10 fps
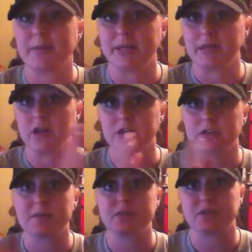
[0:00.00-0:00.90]
I mean,
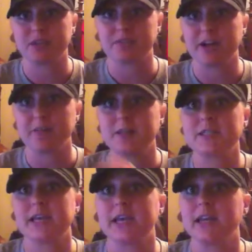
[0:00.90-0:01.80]
long-term as far as
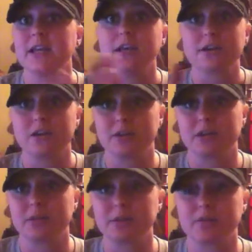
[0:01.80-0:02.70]
vitamins, and
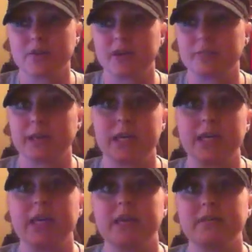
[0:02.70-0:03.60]
long-term as far as
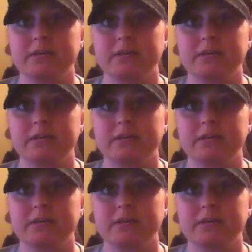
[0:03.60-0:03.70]
making it